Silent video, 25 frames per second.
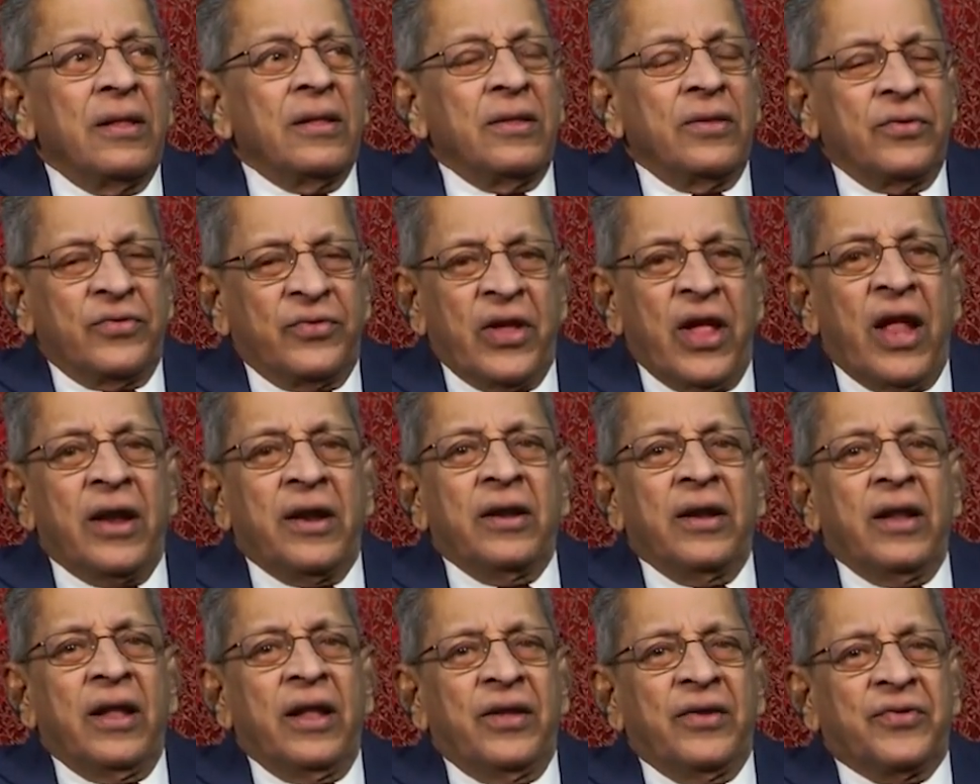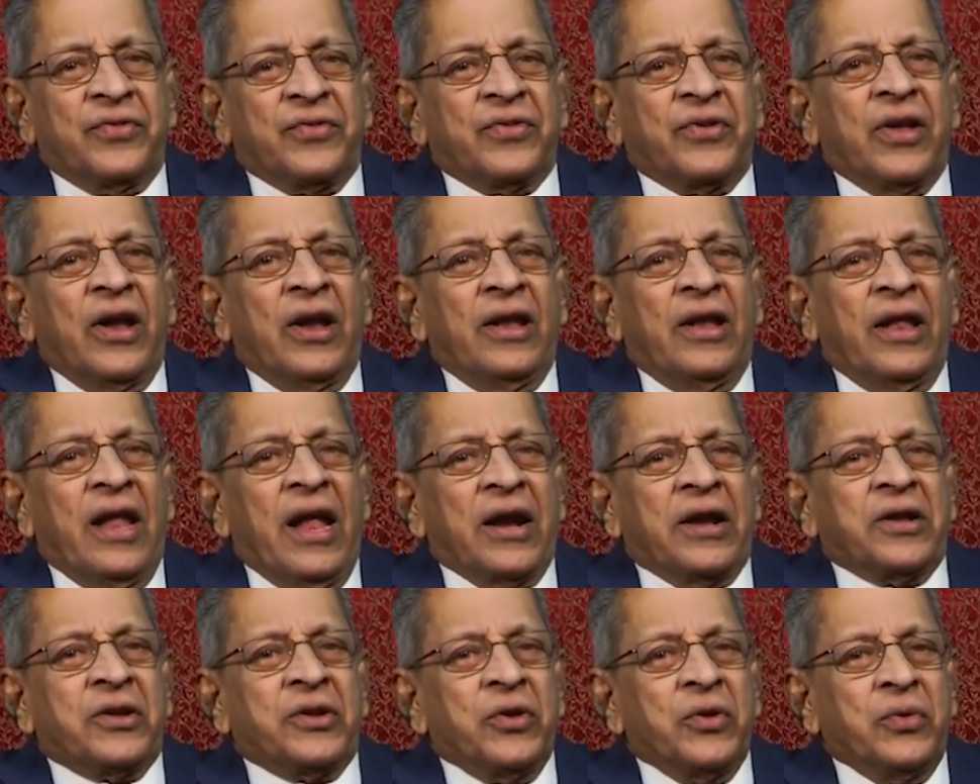sun is still
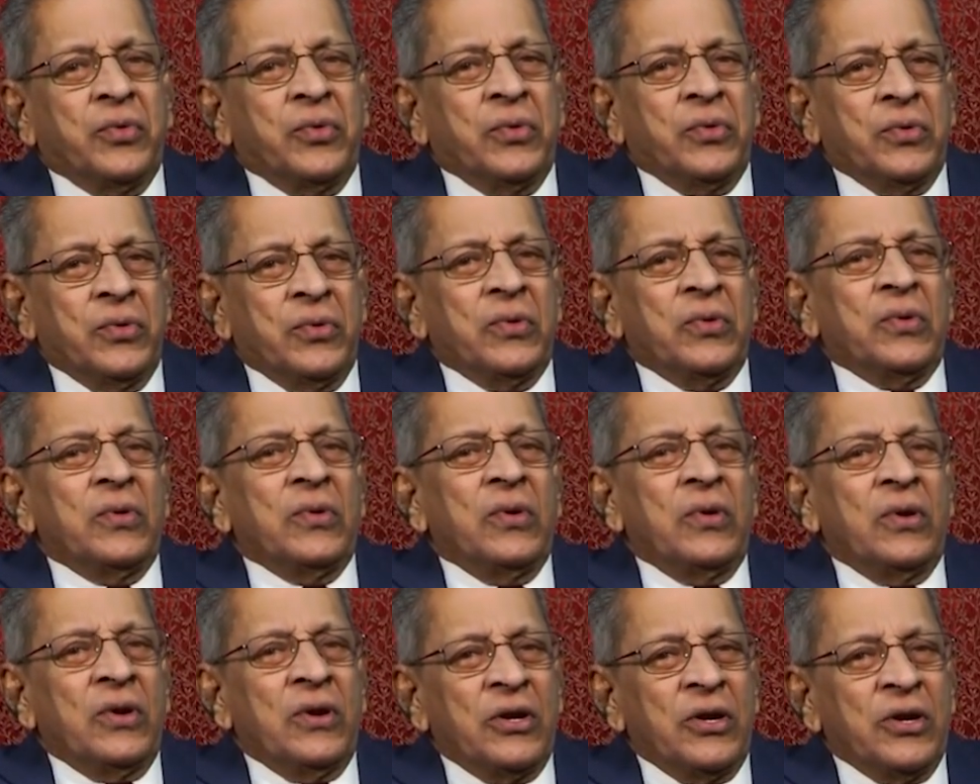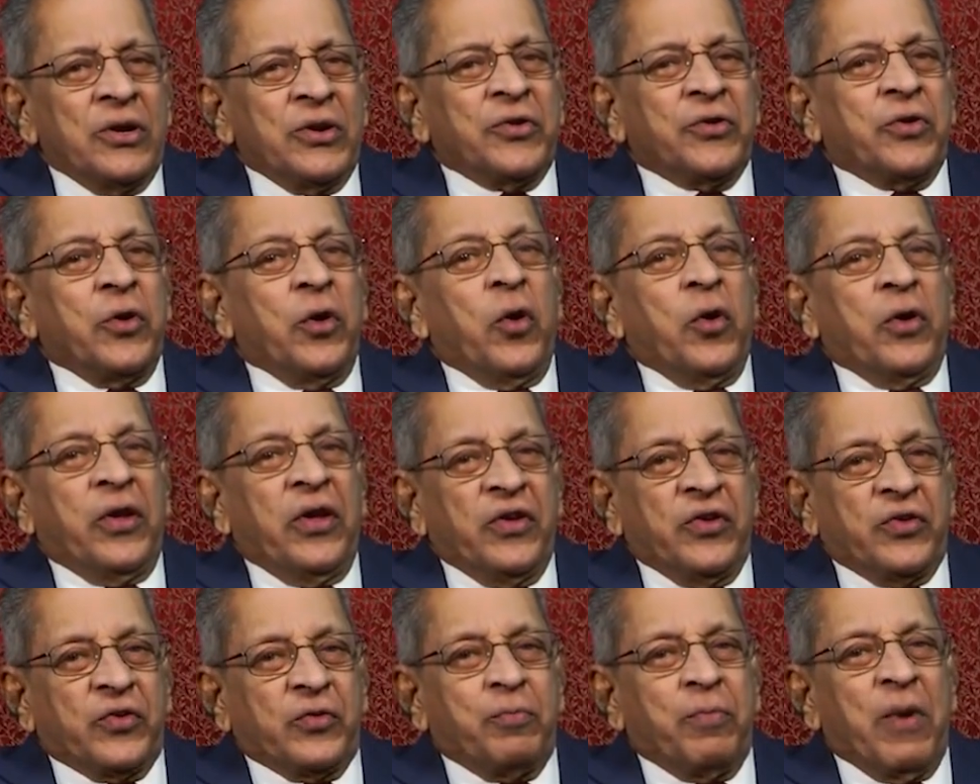yet to show
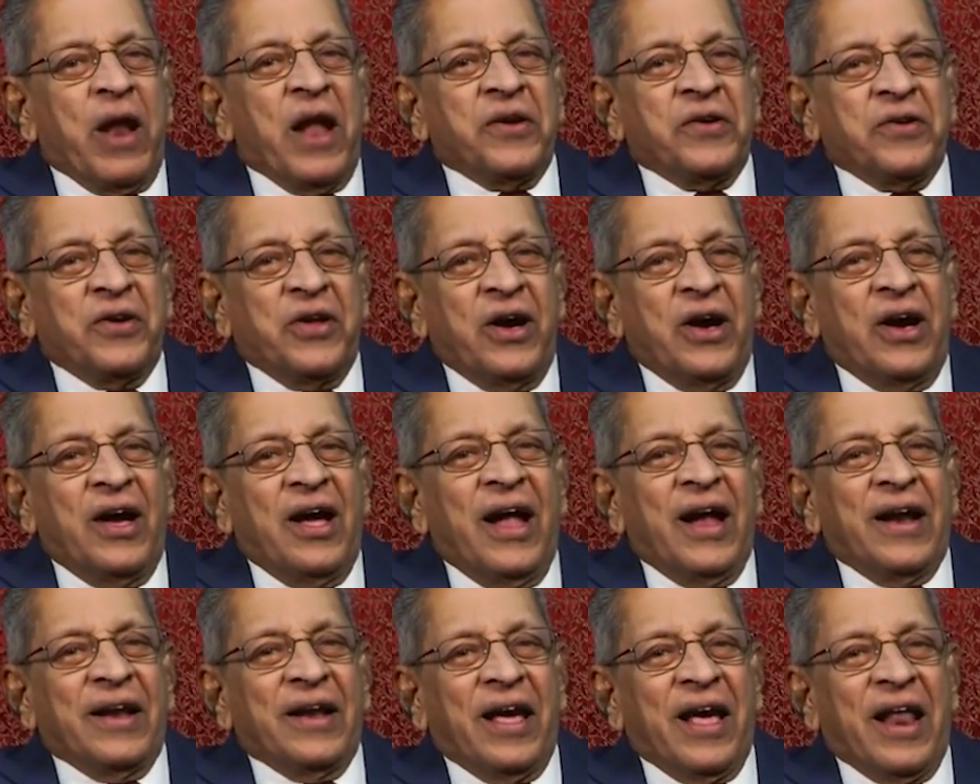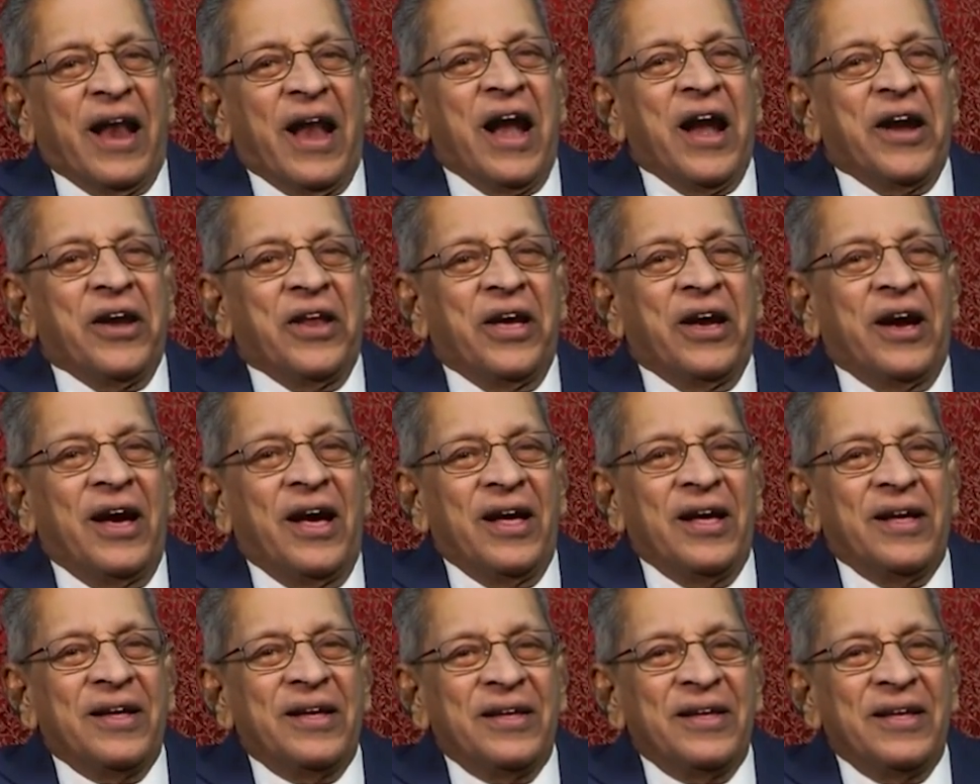his splendor and grandeur,
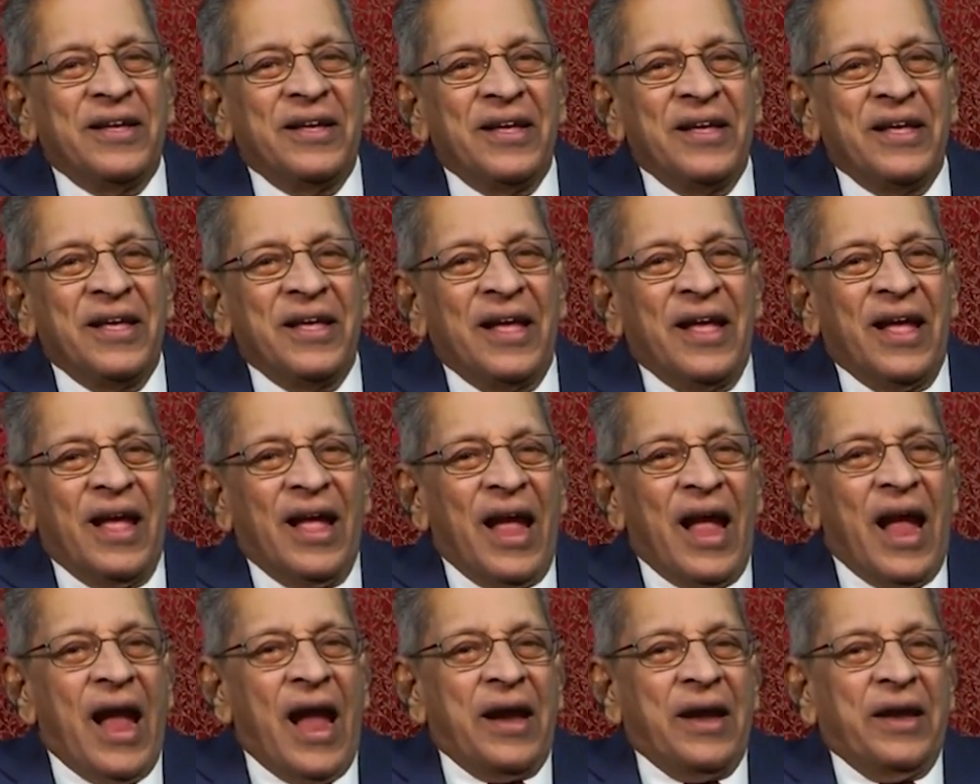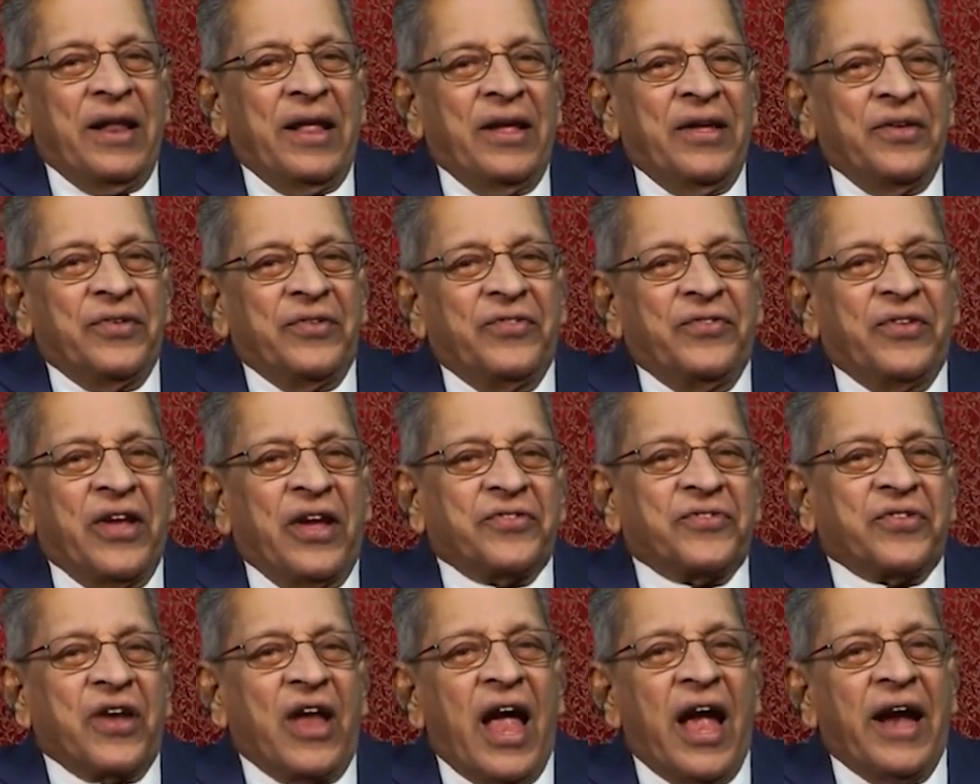and he is
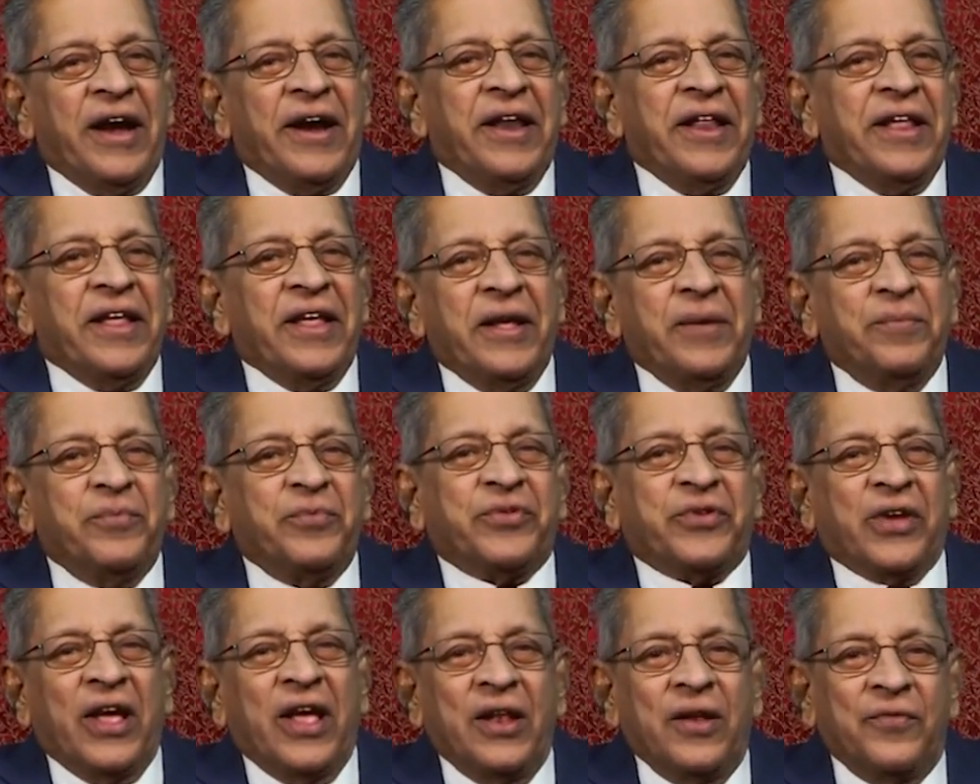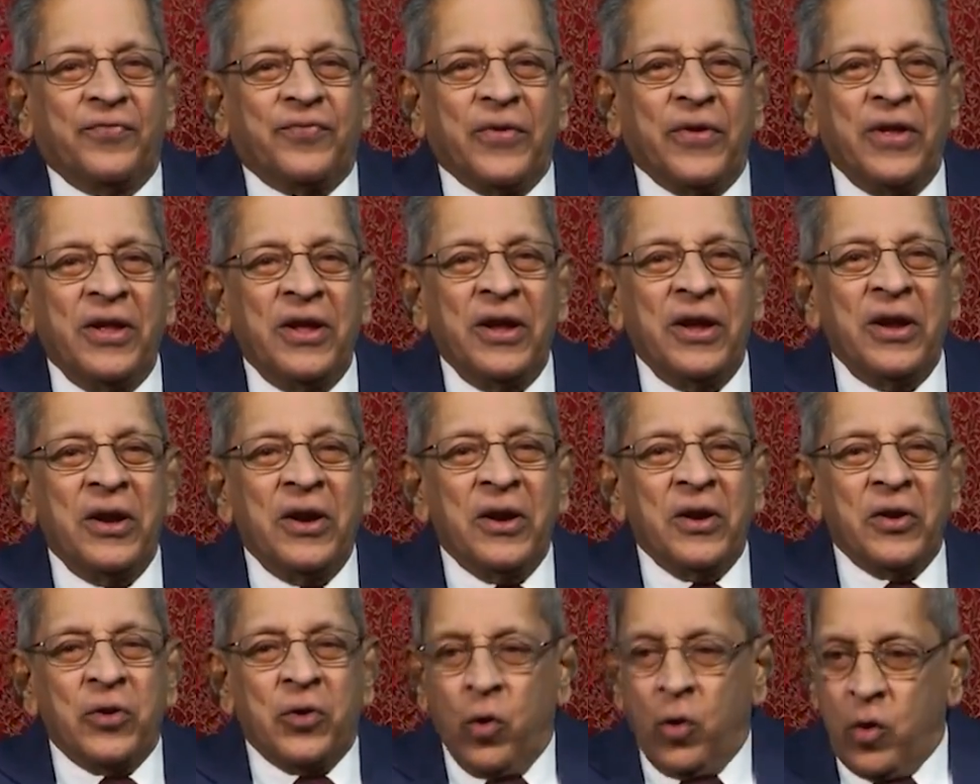just hiding himself
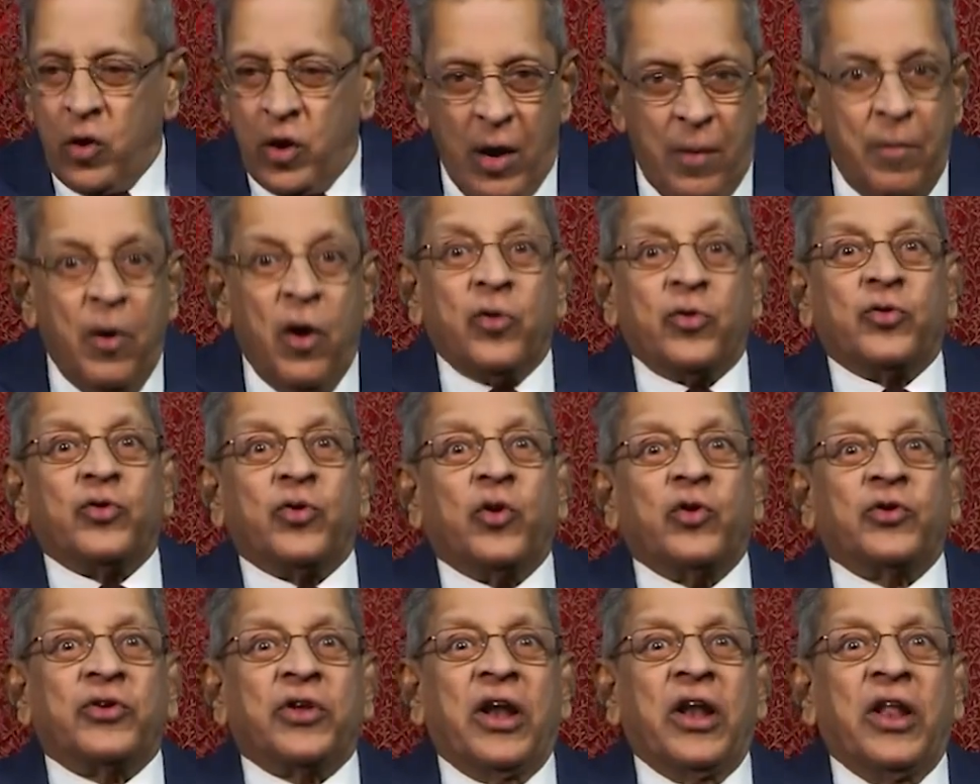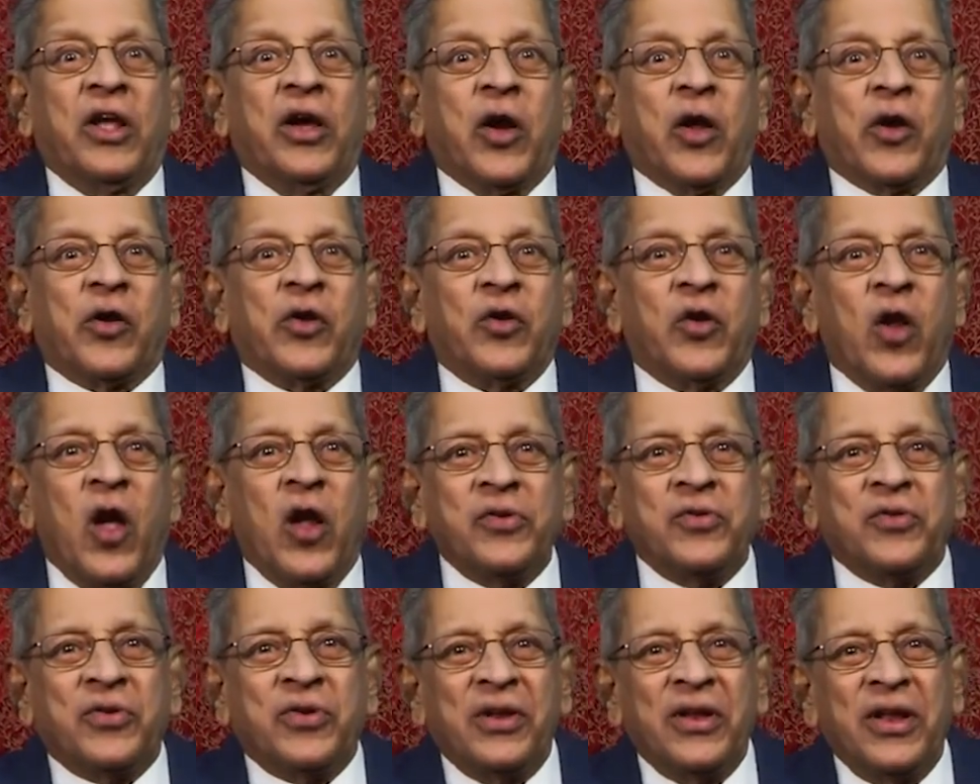to come out totally or
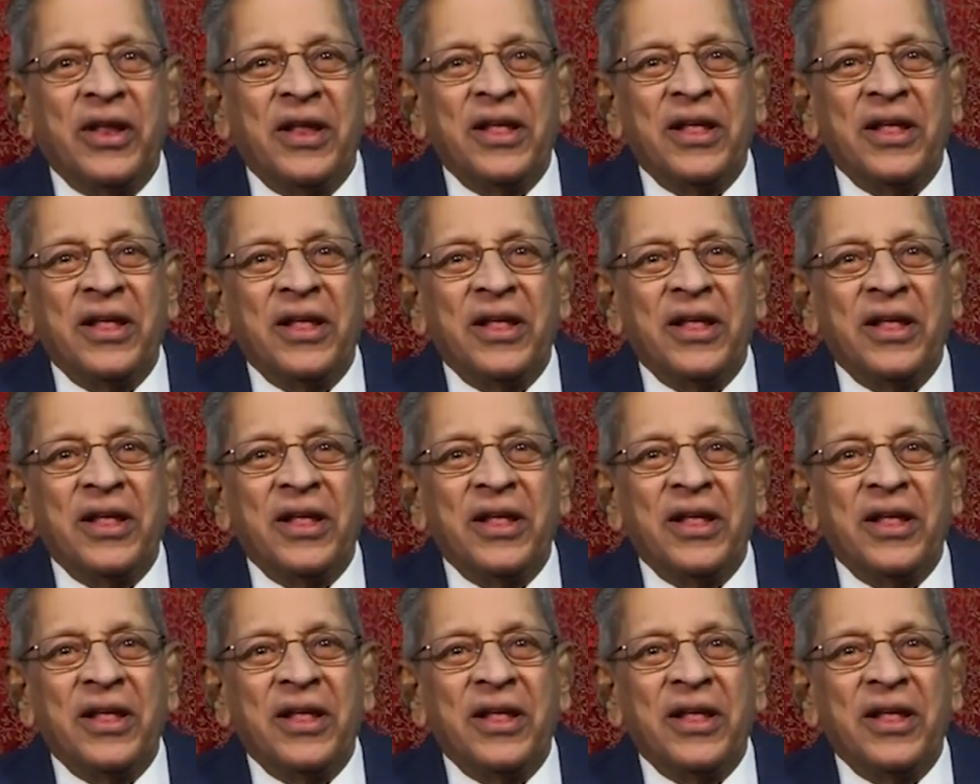not,